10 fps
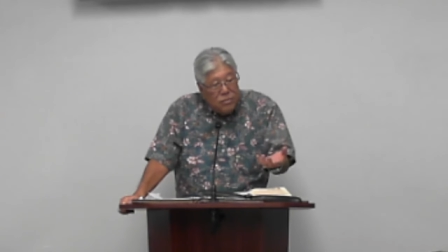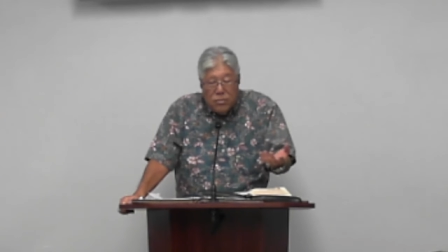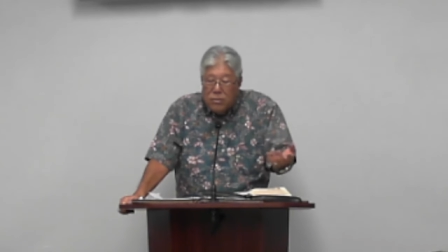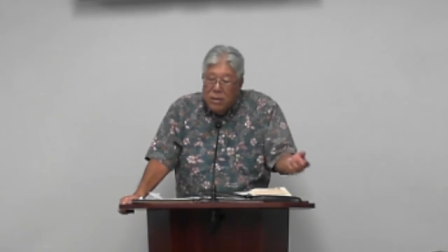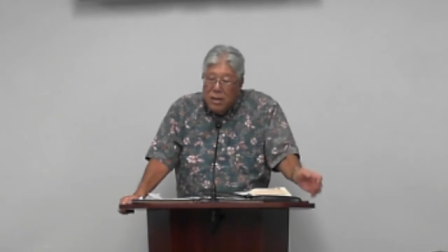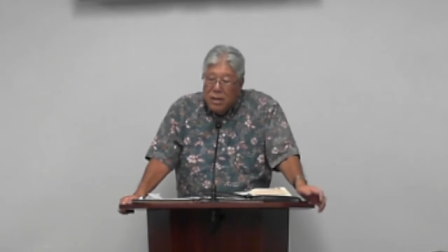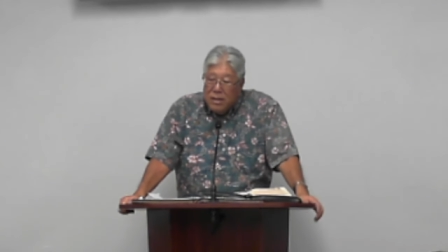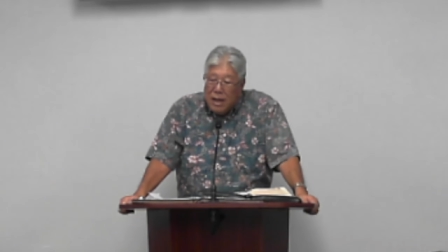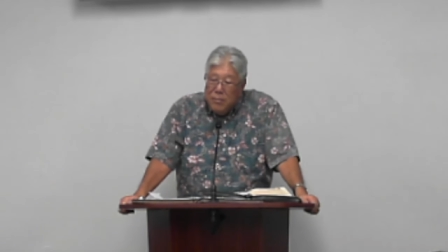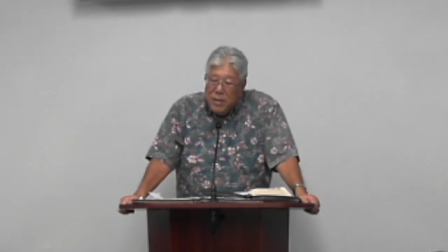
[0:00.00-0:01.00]
You know,
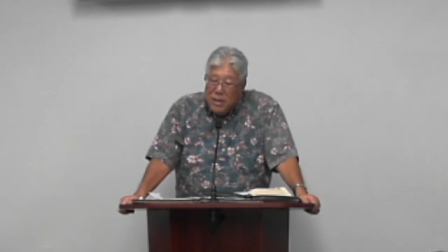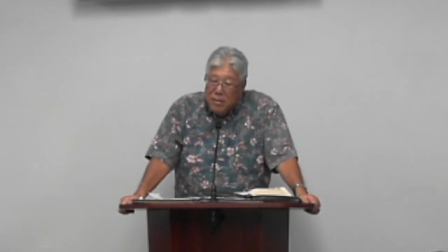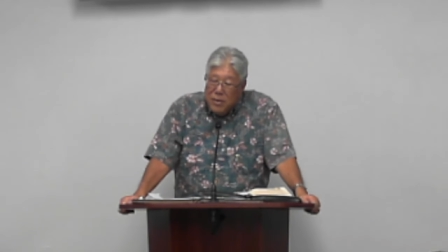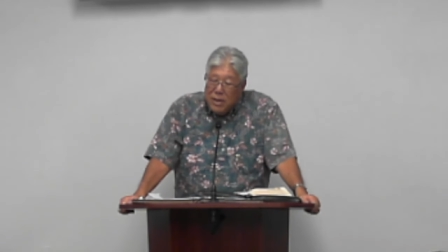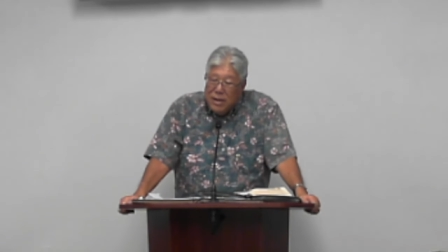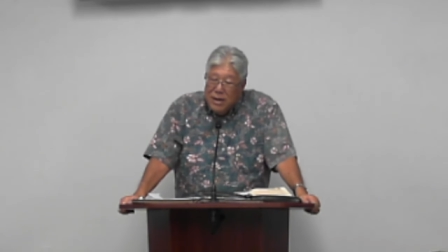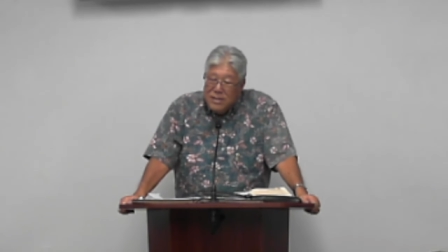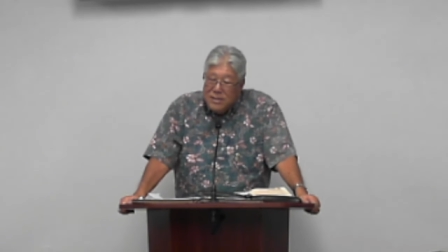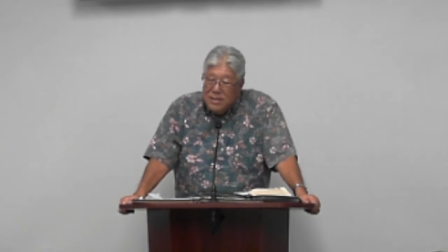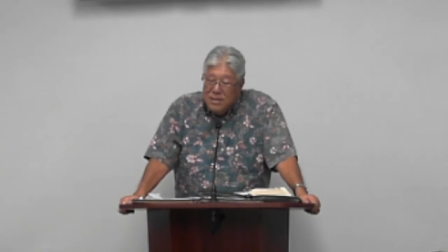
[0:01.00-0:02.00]
time and time again, I
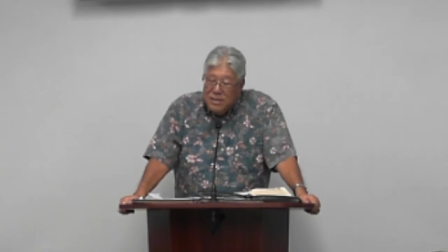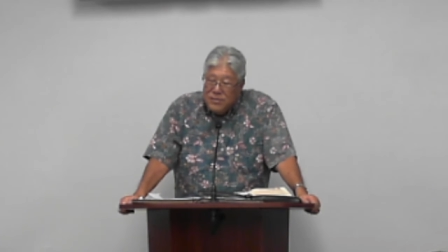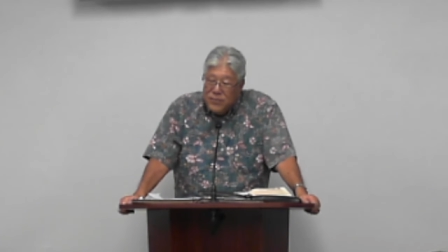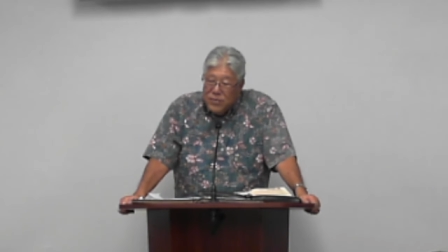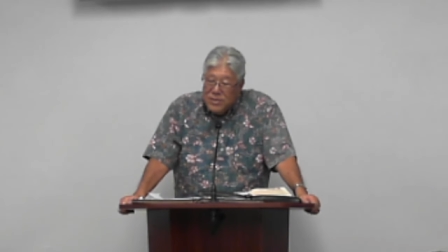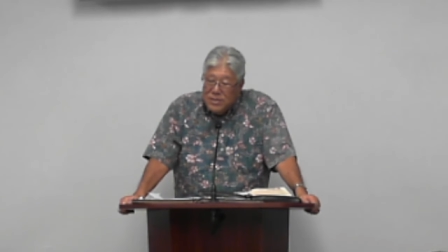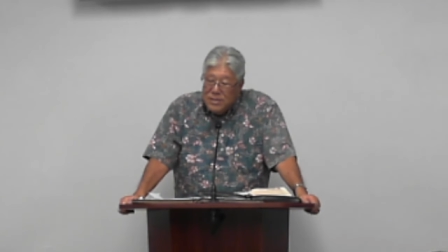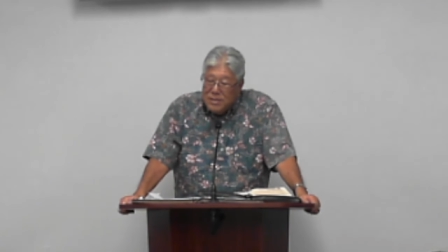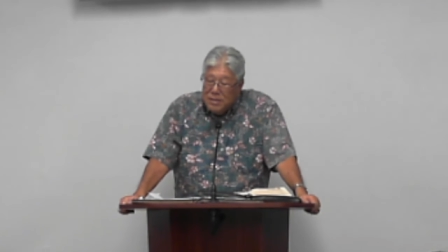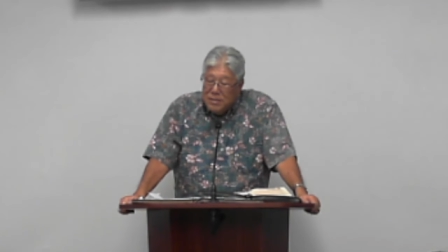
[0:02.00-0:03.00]
see these
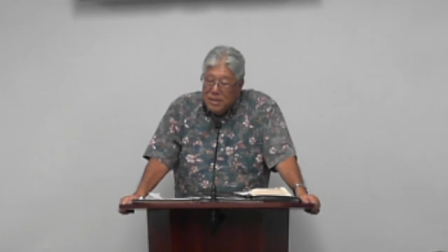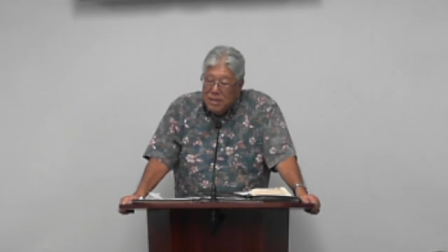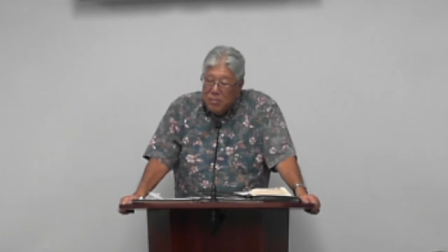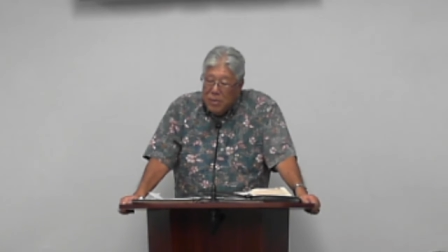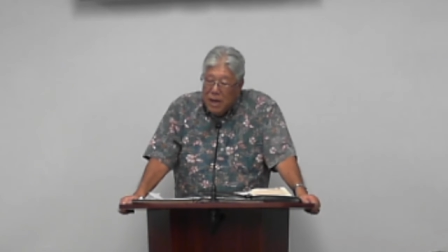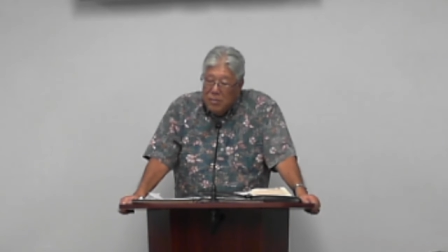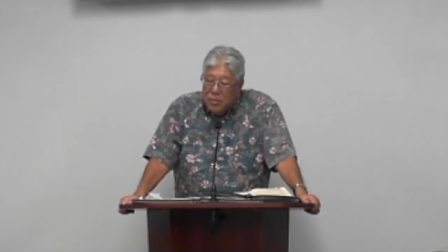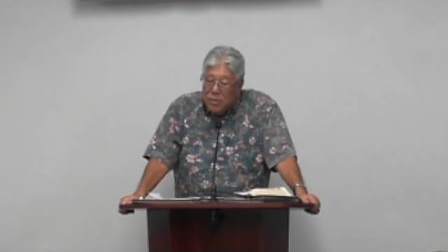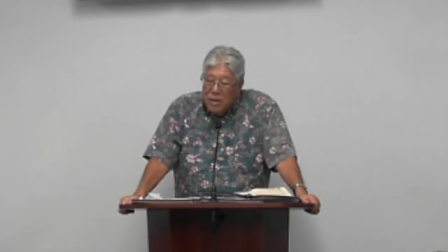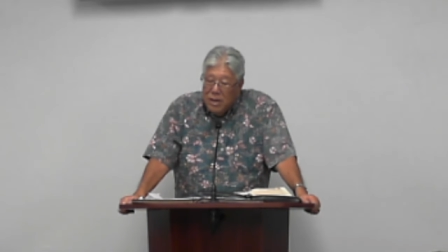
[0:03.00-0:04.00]
verses uh, in the Bible.